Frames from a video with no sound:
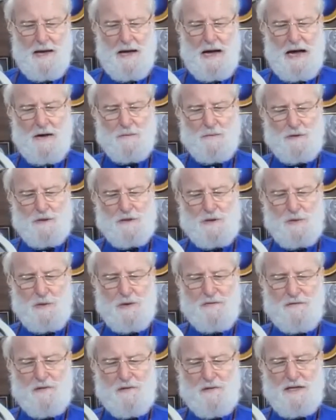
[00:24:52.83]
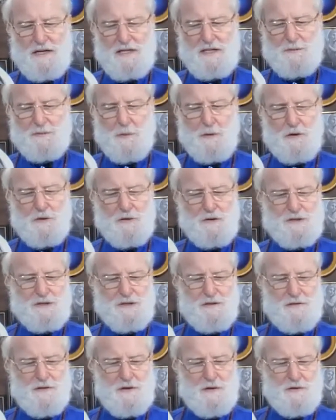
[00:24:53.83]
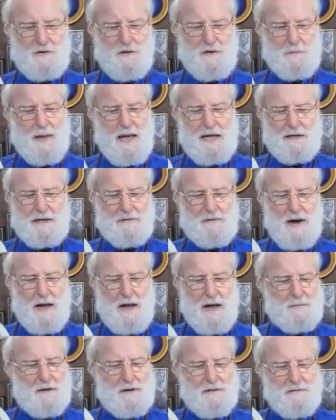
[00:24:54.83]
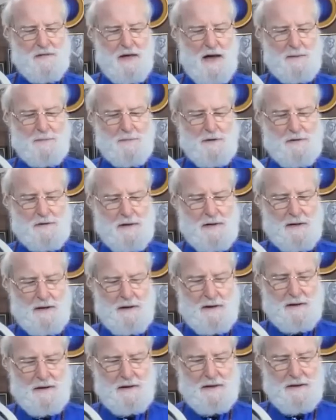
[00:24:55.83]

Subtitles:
I will swiftly expose to view the panorama of thy beauty,